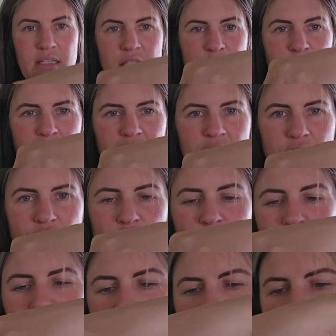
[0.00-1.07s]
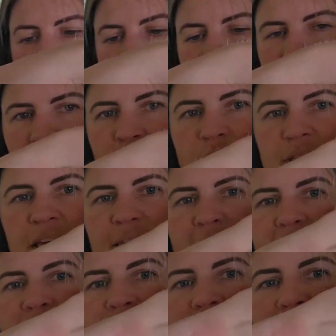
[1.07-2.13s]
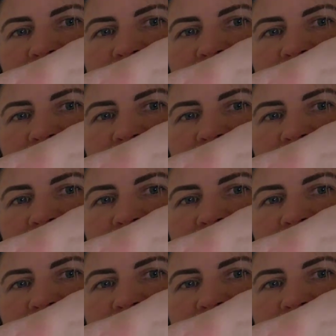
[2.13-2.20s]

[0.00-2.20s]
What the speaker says: pinch. Can you see that? This is